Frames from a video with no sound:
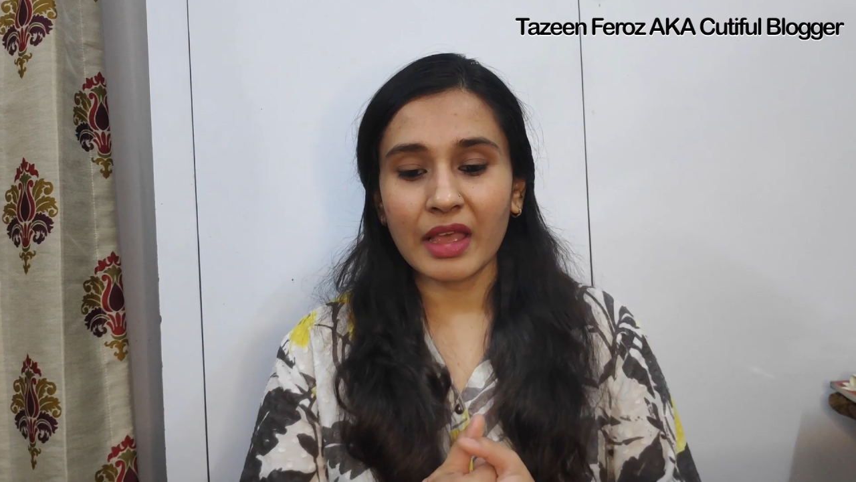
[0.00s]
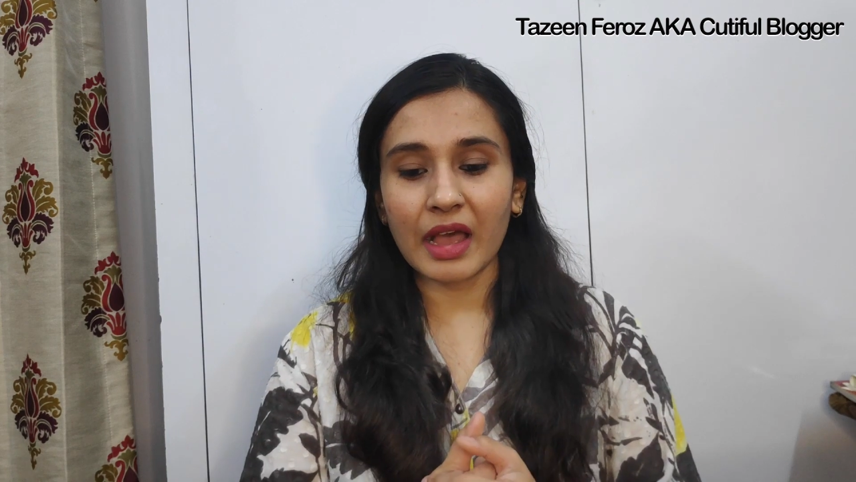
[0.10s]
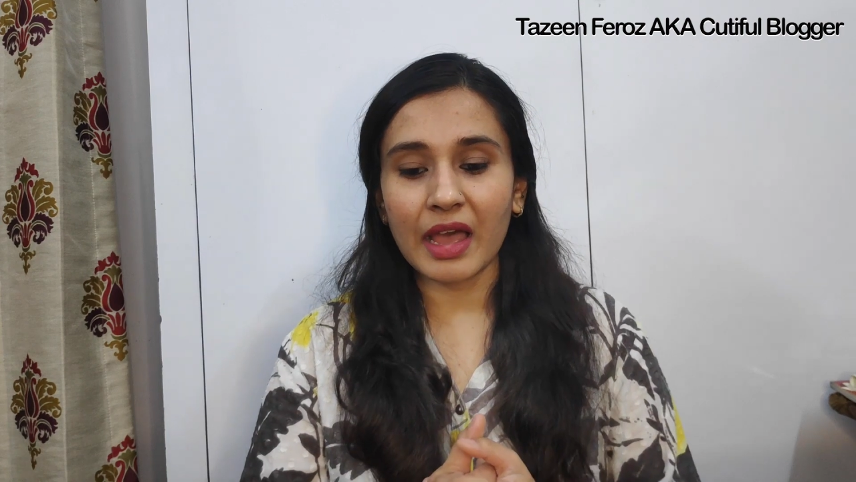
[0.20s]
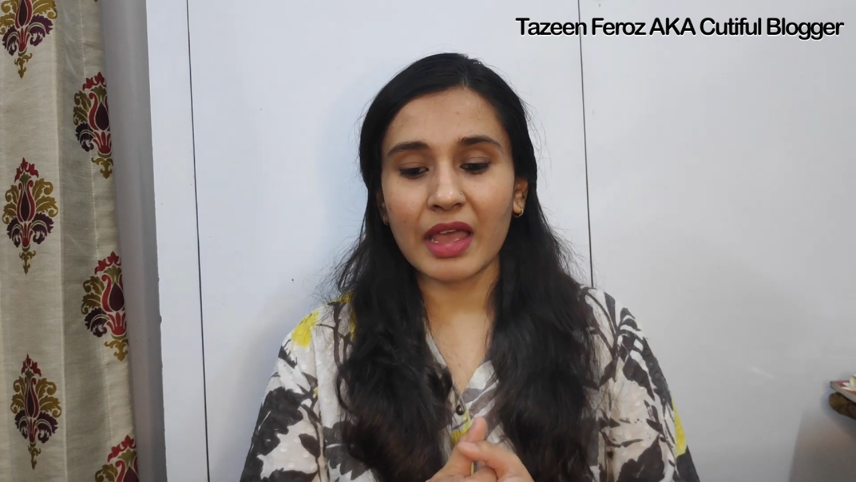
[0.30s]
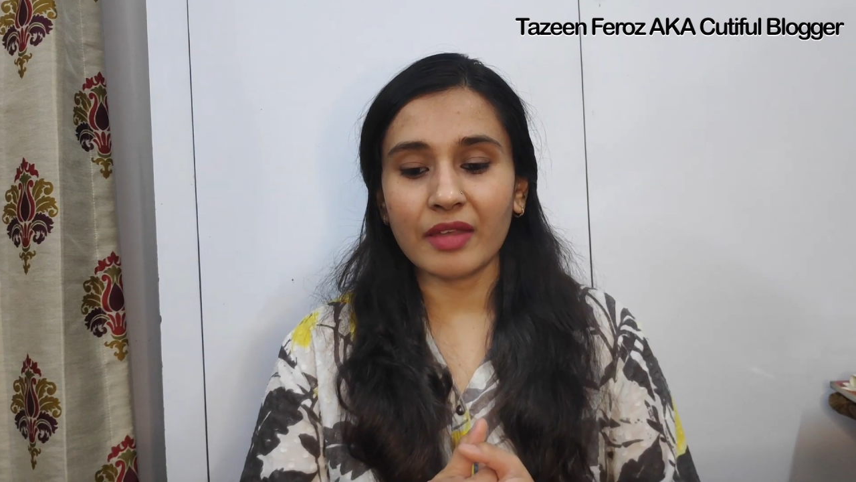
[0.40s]

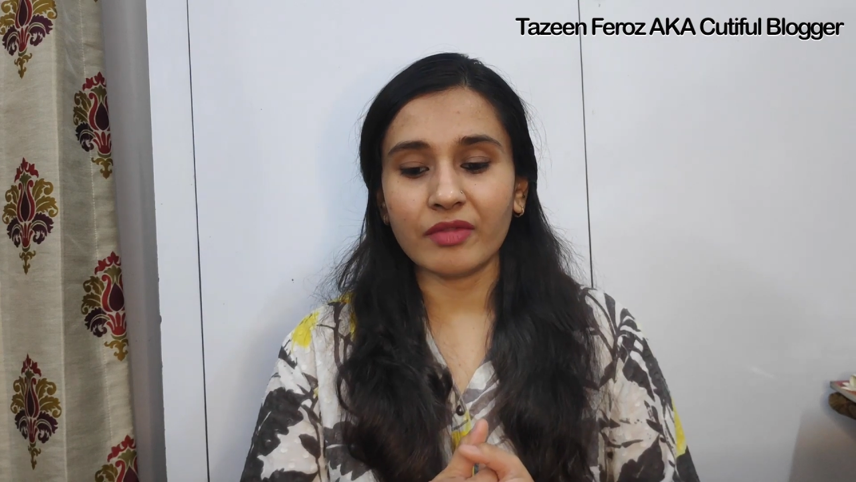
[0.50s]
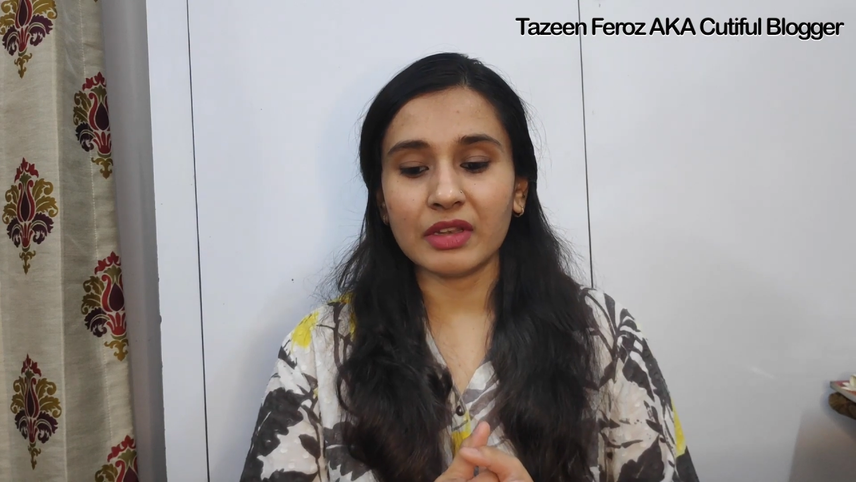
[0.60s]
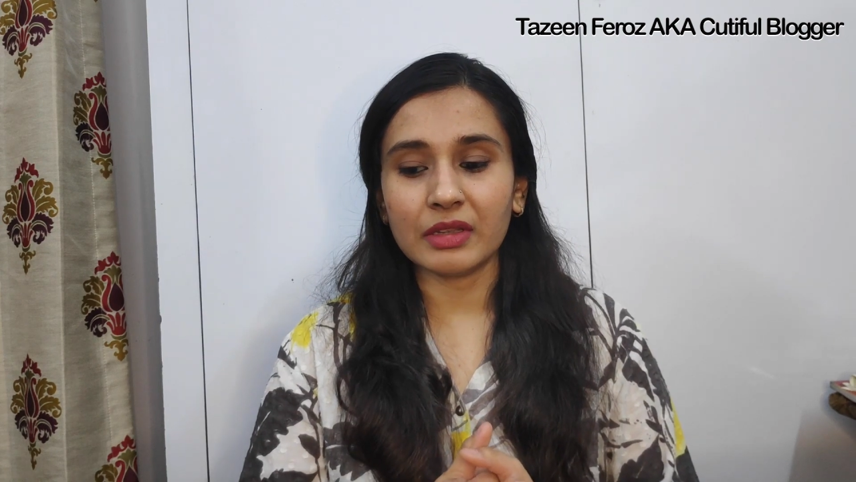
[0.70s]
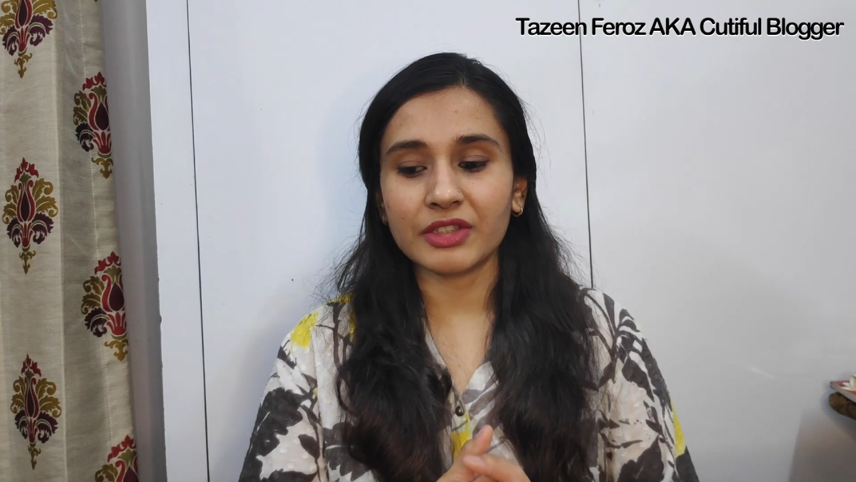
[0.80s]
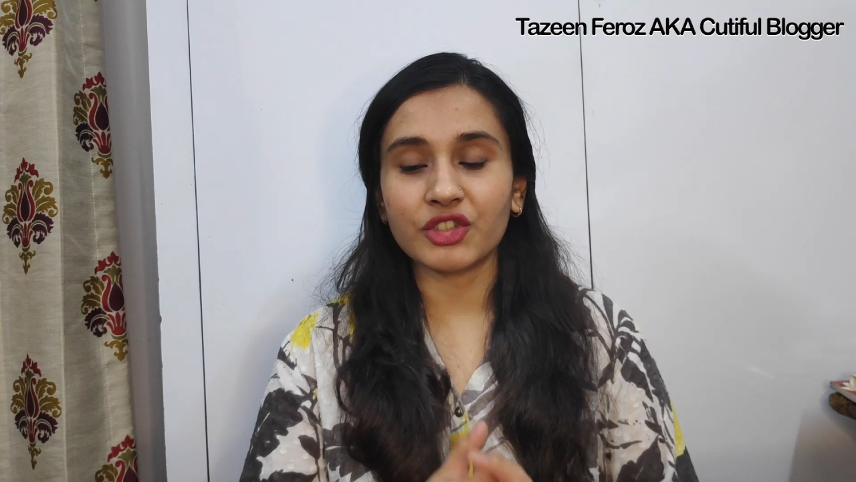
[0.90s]
I
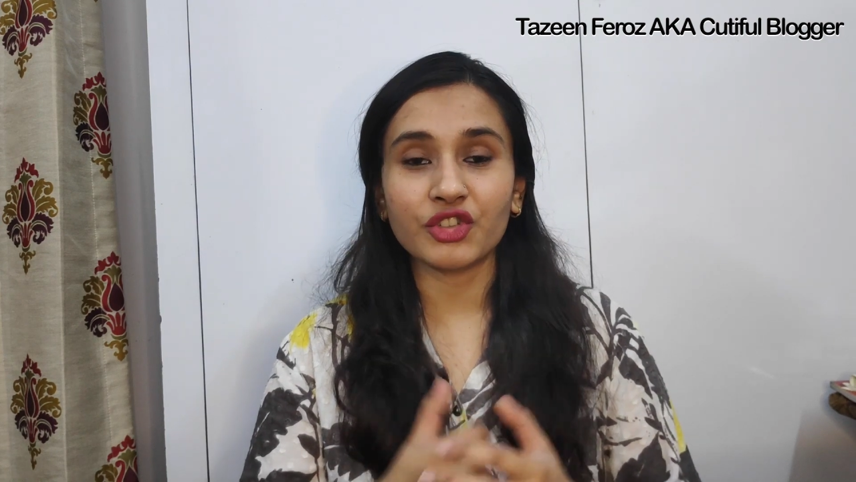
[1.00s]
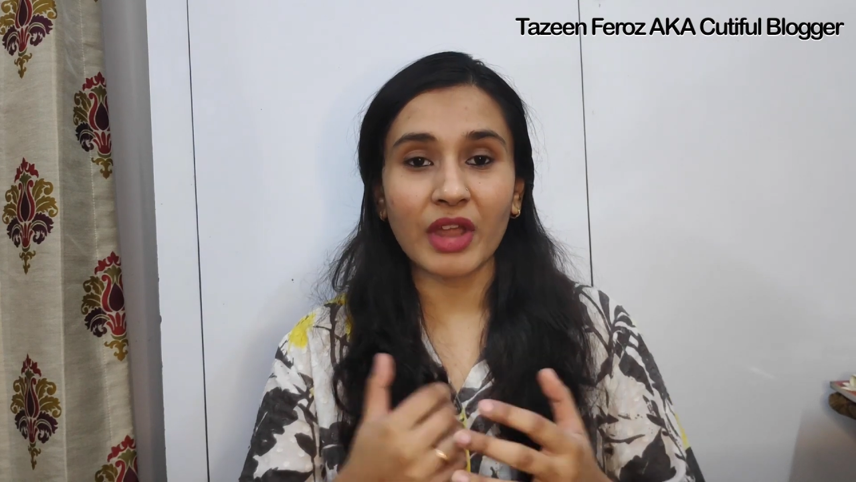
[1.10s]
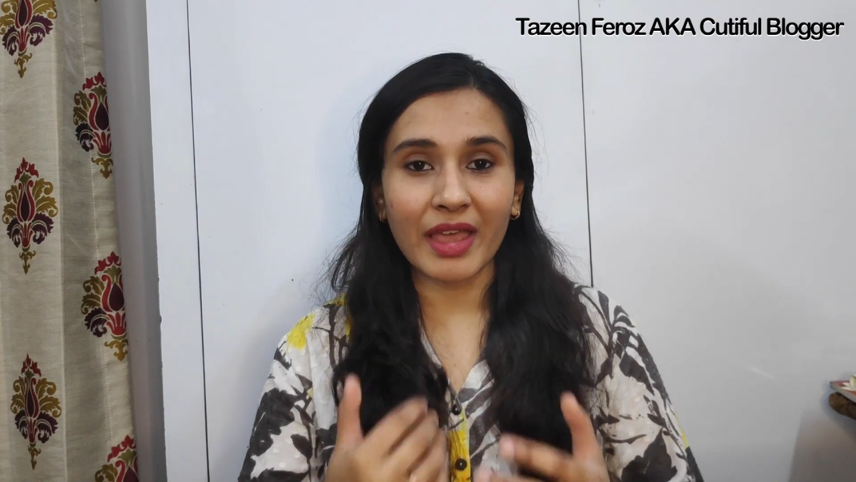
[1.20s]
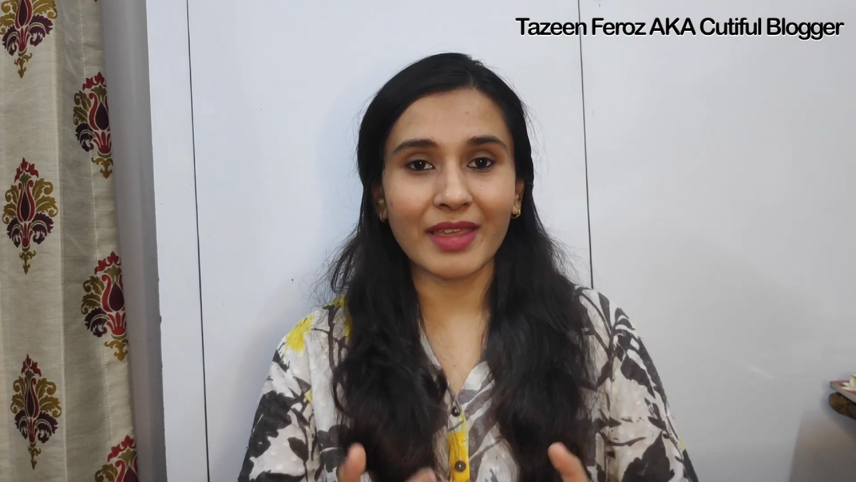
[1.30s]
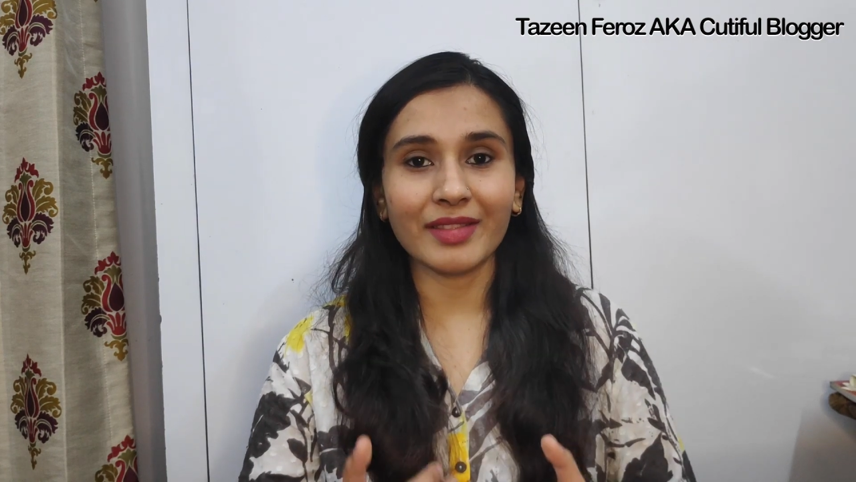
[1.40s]
will
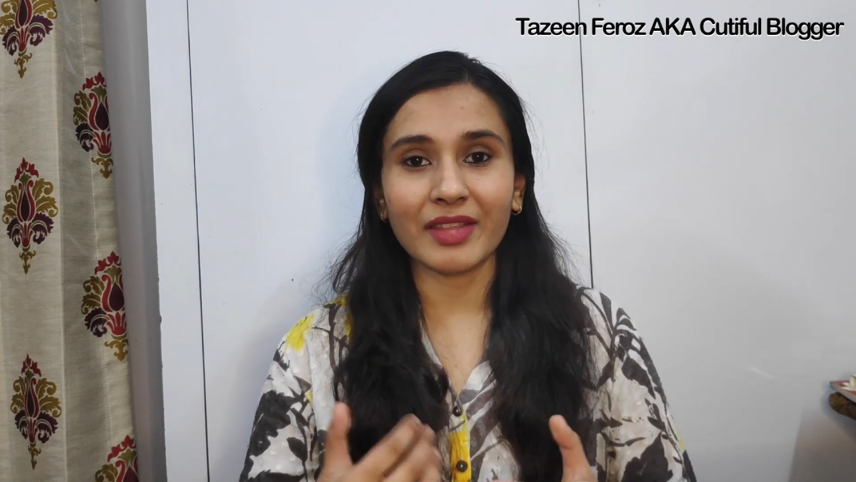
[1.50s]
try